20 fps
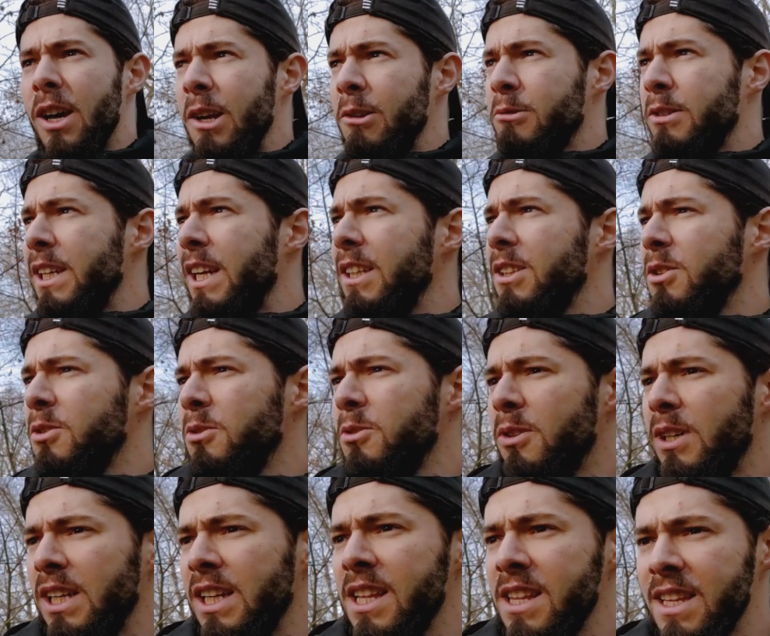So I'll try to
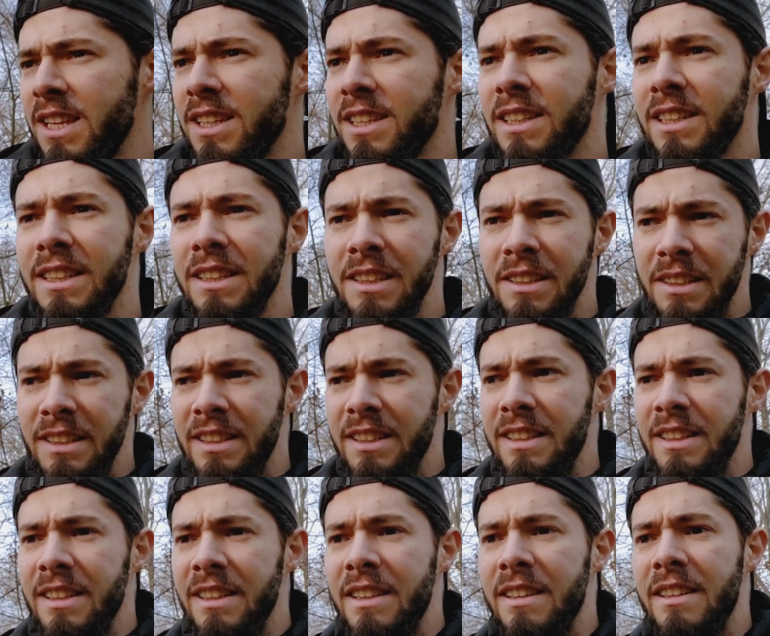do another
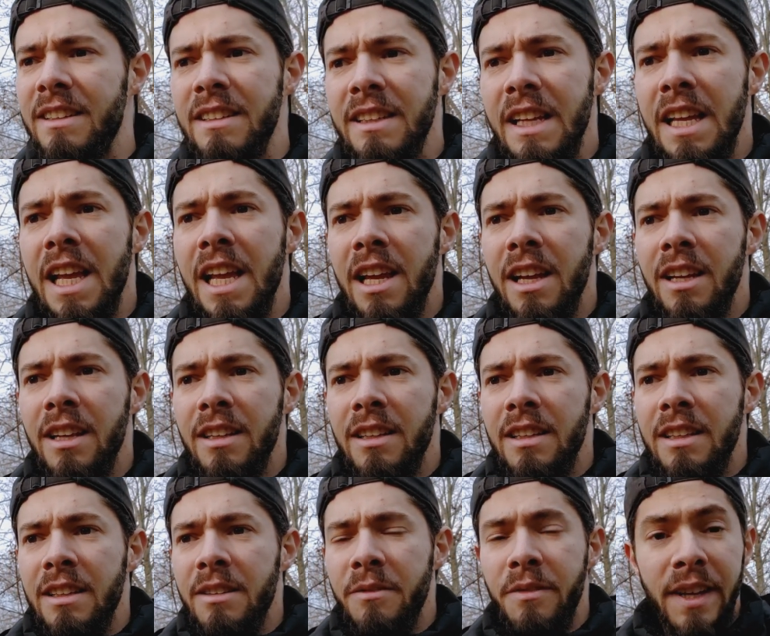uh,
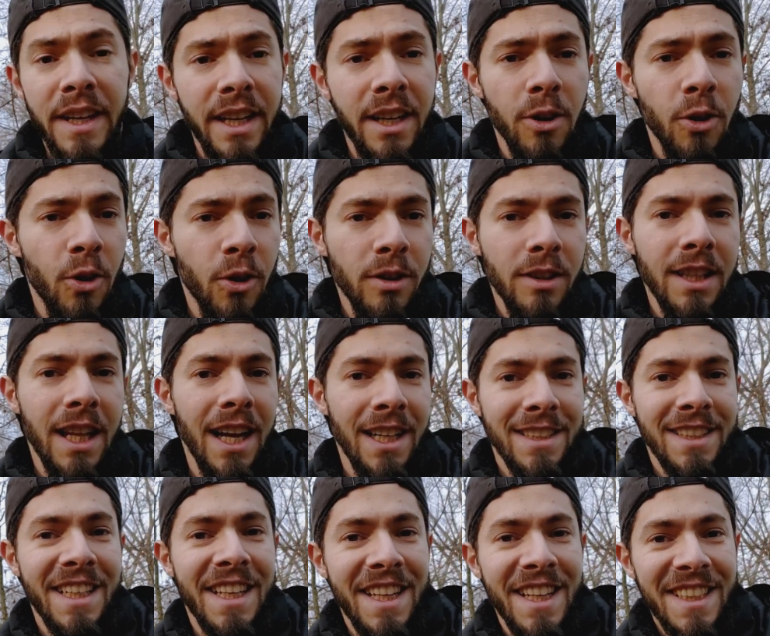very old
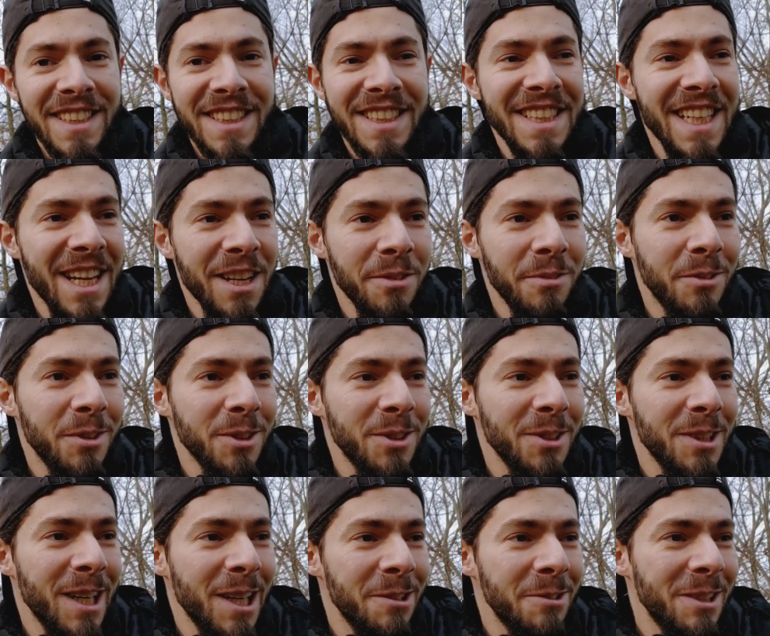and cliche
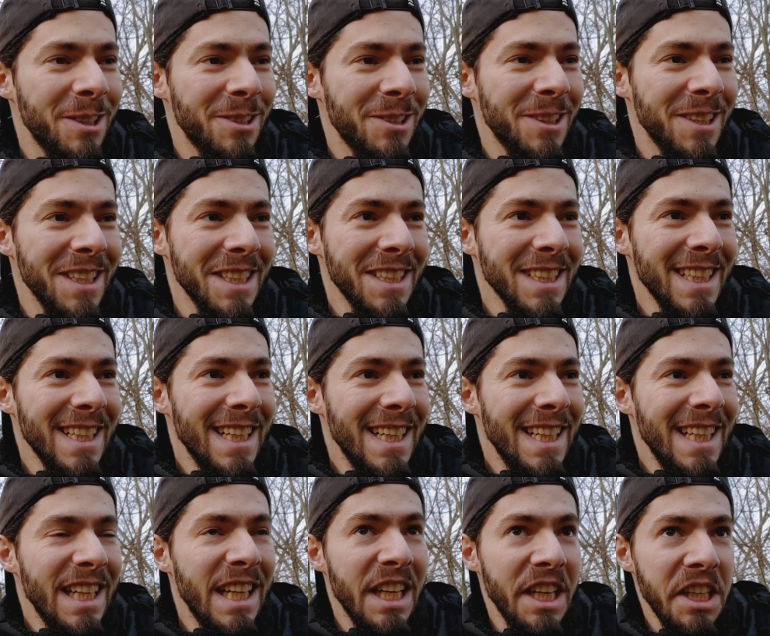photo I will call it
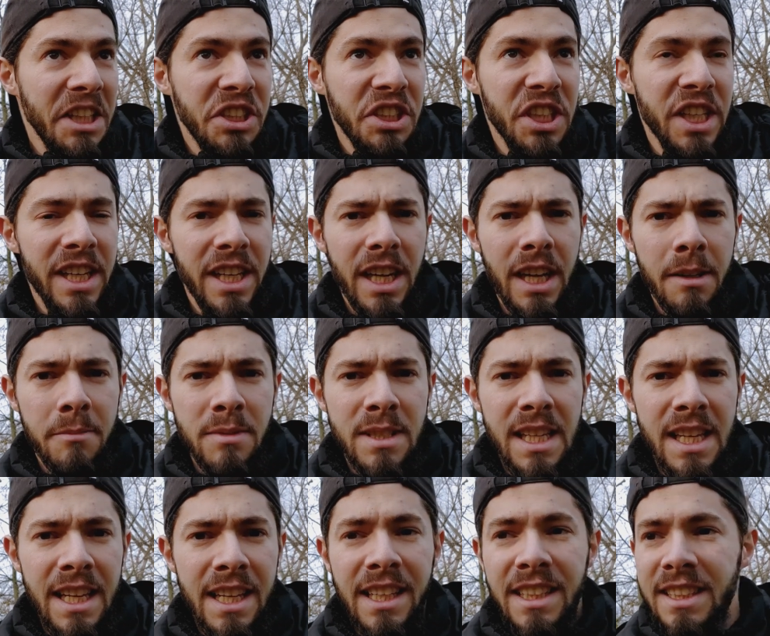cliche I'm
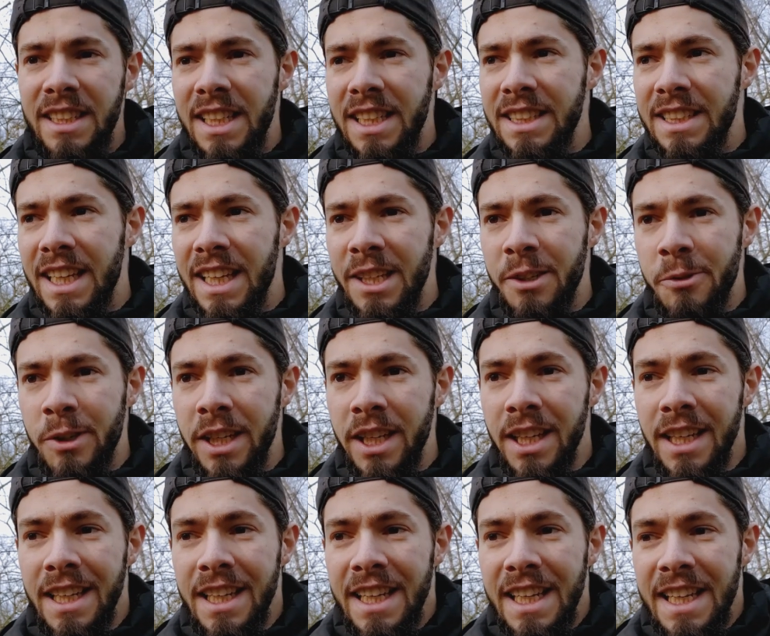saying it right anyway
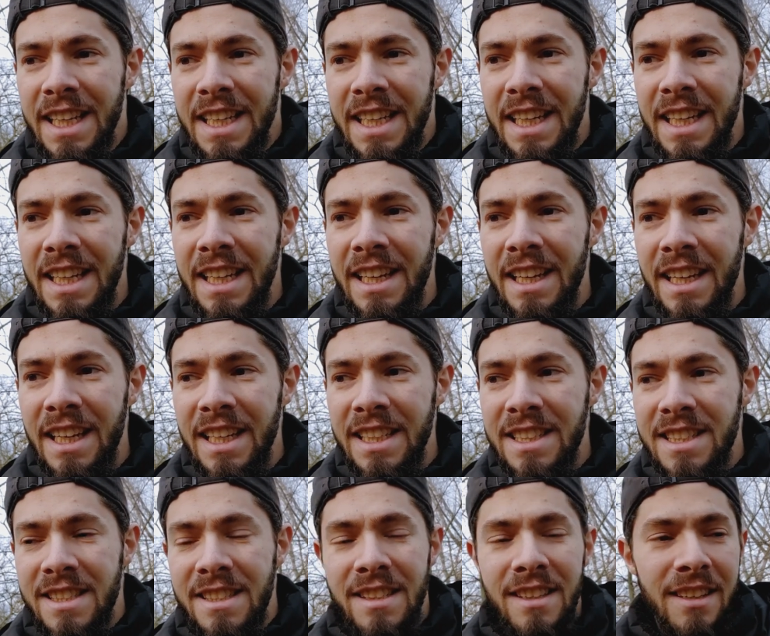uh,
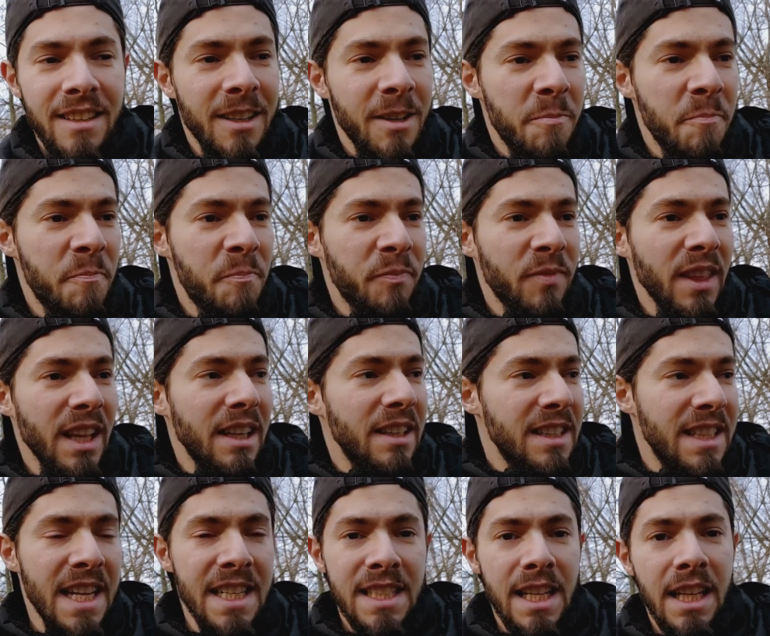it's uh,
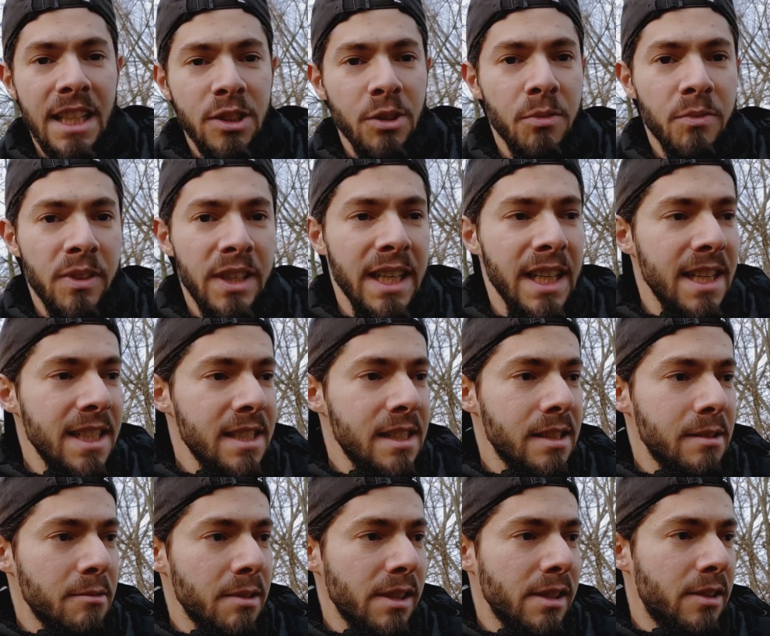there's a lot of
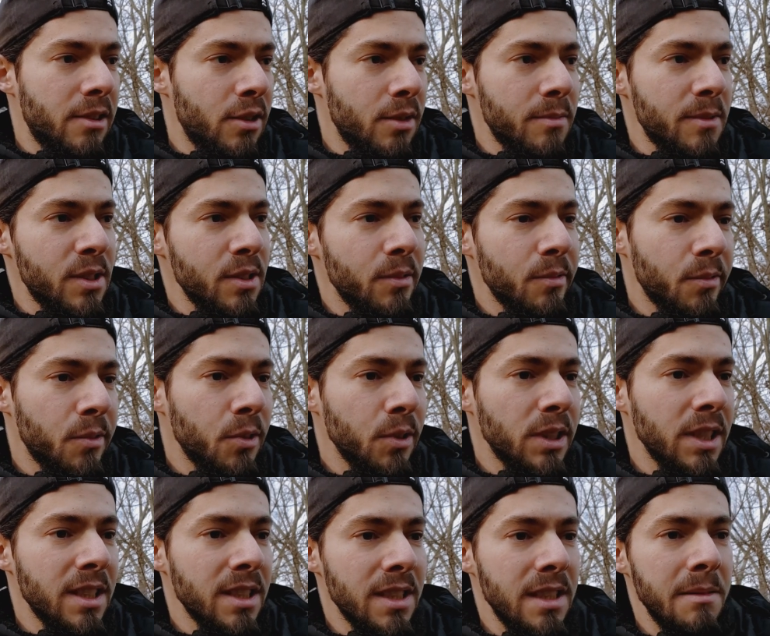grass with drops of
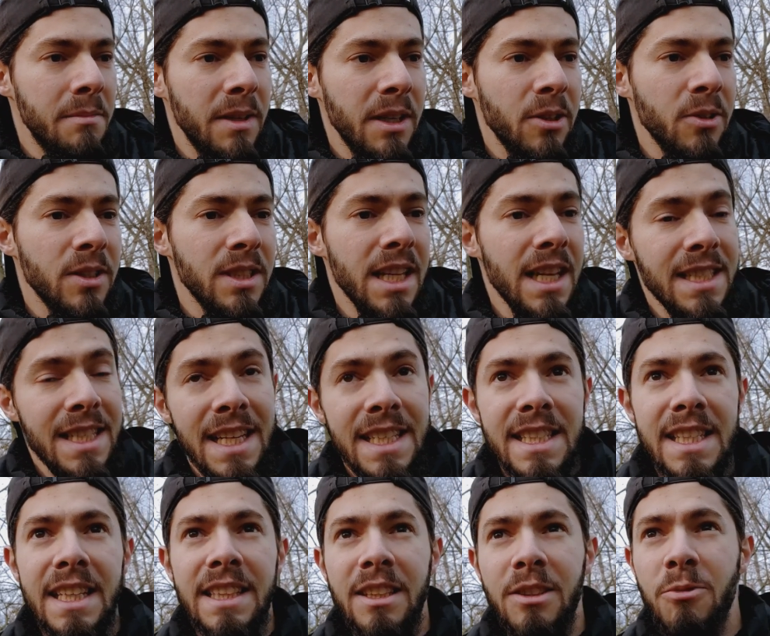waters because as I
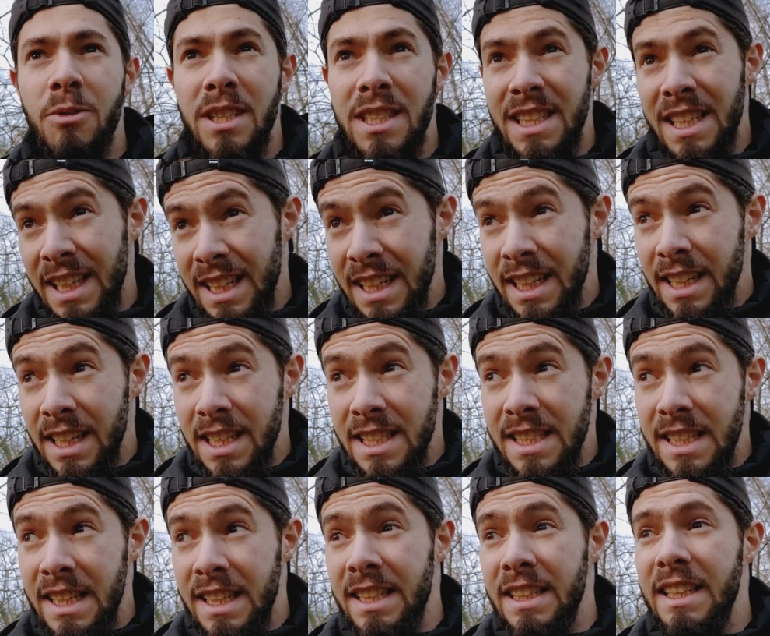said it was raining
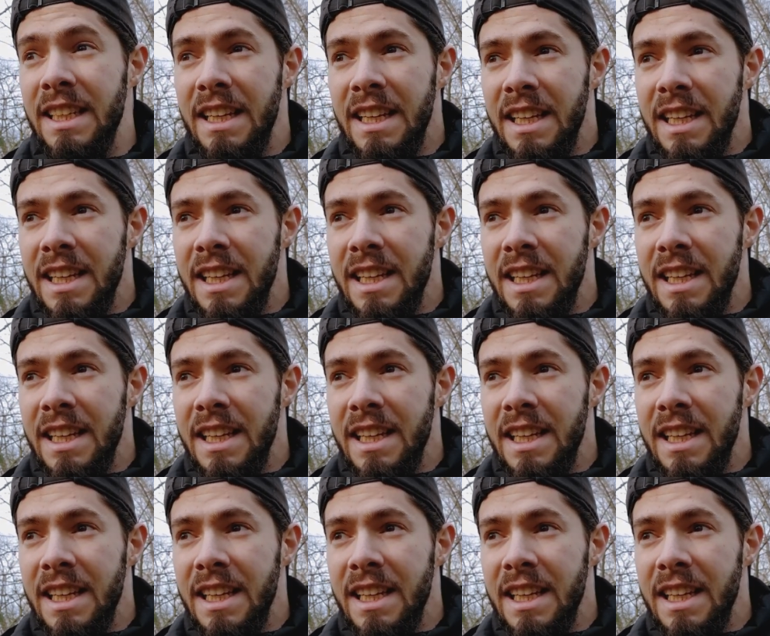last night